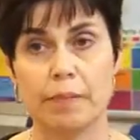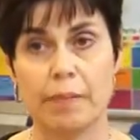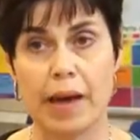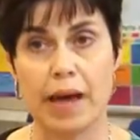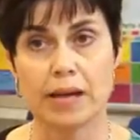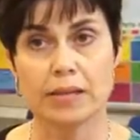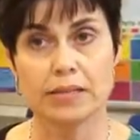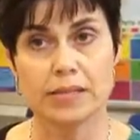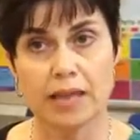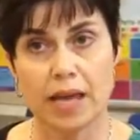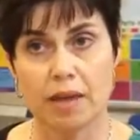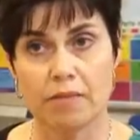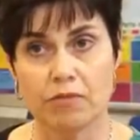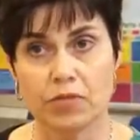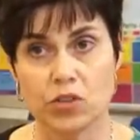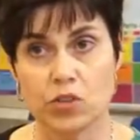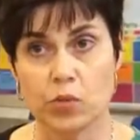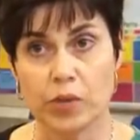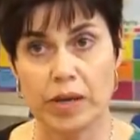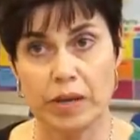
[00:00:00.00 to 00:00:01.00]
a PAX game
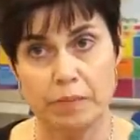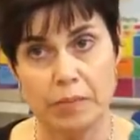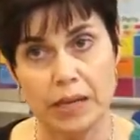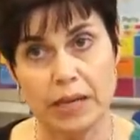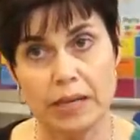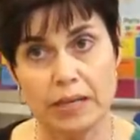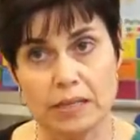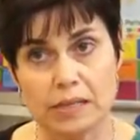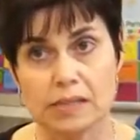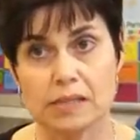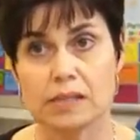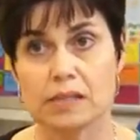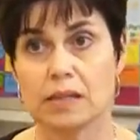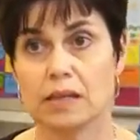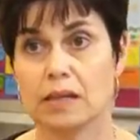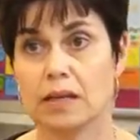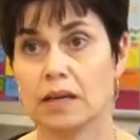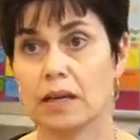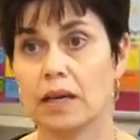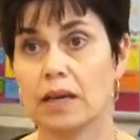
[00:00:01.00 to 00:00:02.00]
for 20 minutes
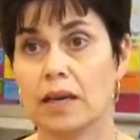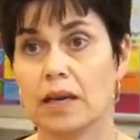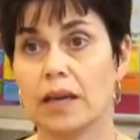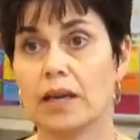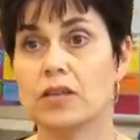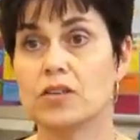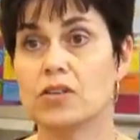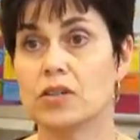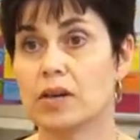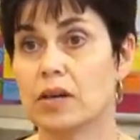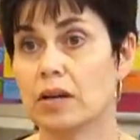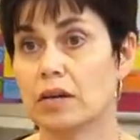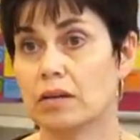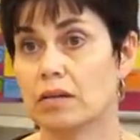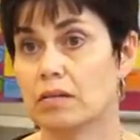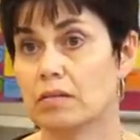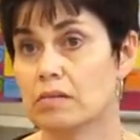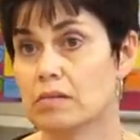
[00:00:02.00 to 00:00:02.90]
in kindergarten.